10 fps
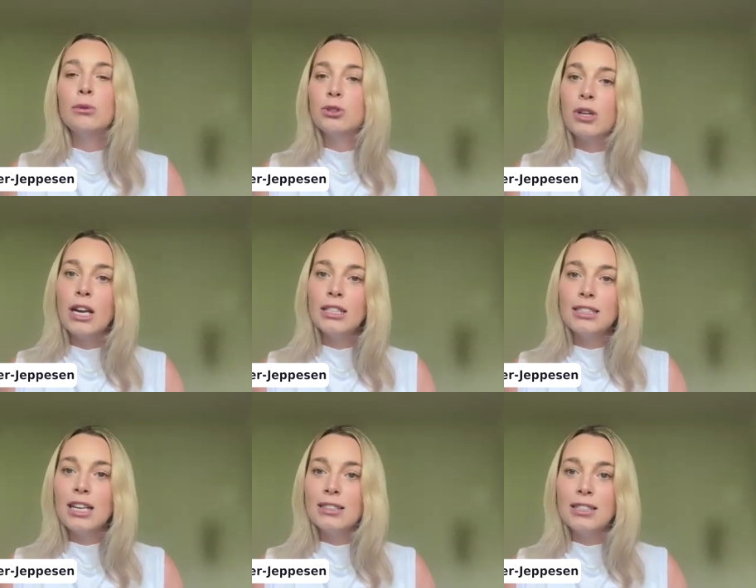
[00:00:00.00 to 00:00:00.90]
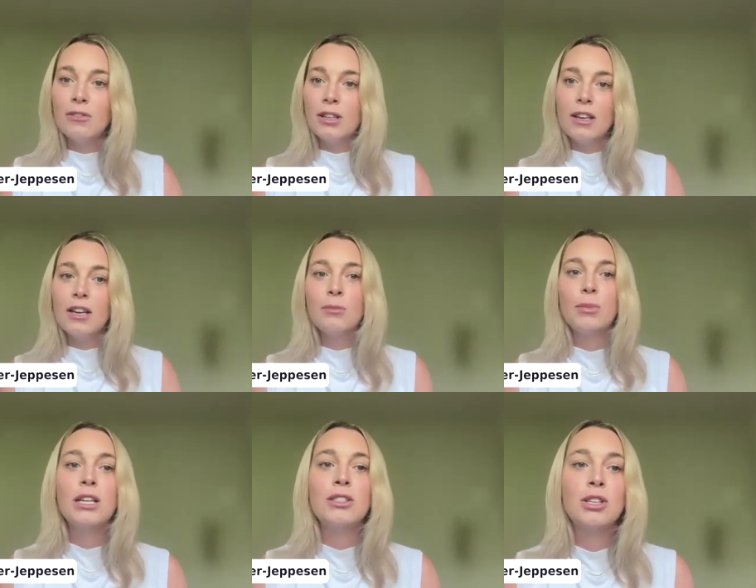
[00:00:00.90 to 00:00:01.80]
We were trying to test
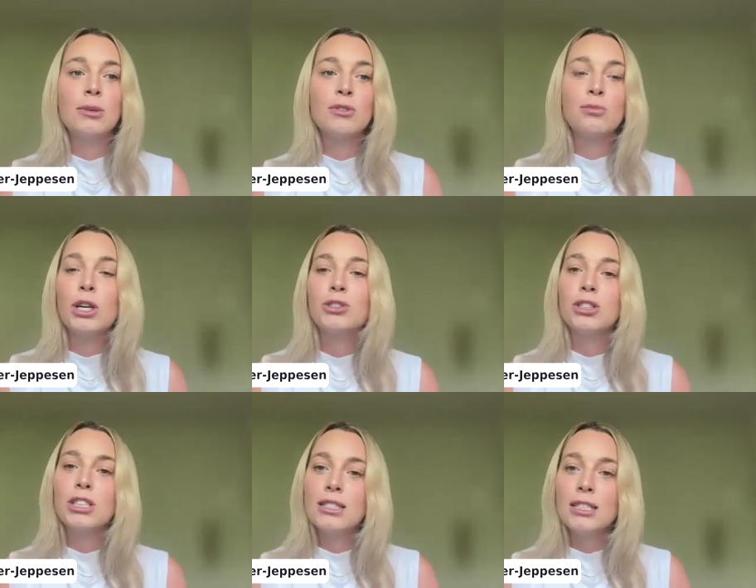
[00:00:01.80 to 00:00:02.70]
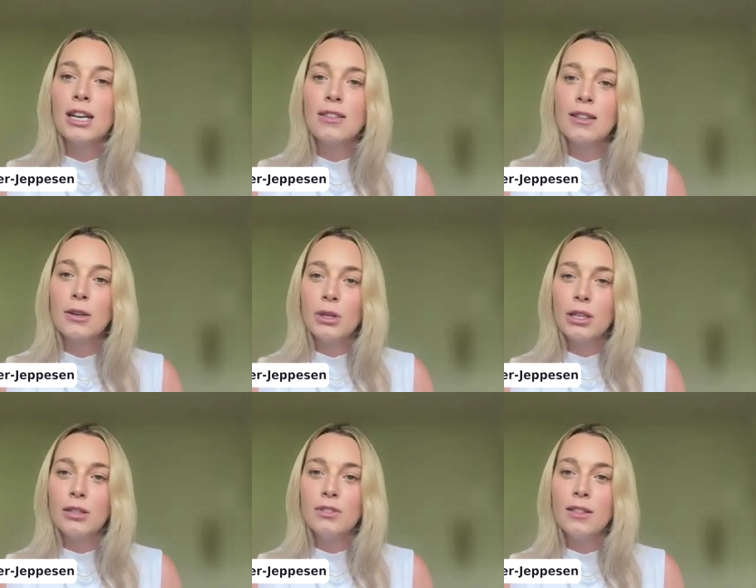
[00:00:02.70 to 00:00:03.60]
everything, but in terms of pressure testing, I think that we
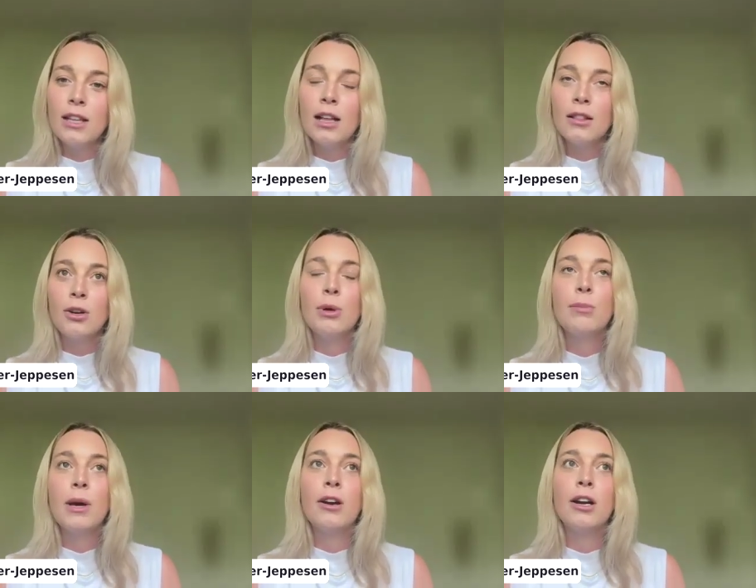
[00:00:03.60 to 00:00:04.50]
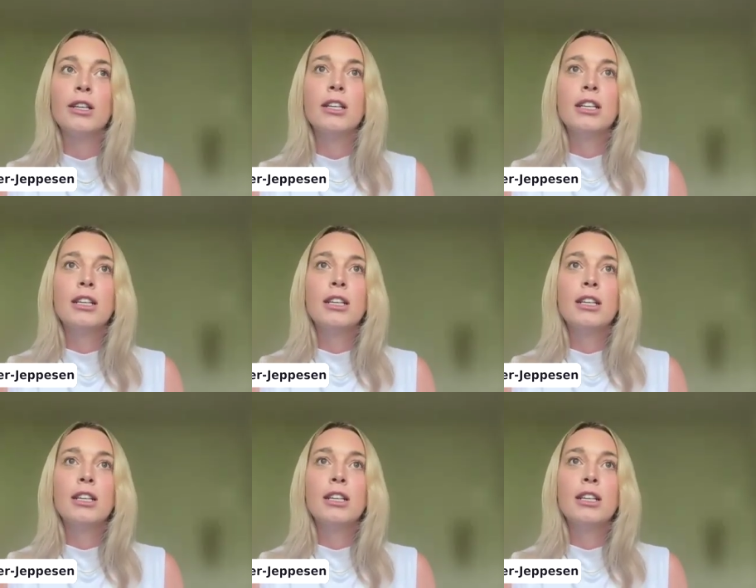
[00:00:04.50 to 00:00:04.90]
could have done that a little bit better.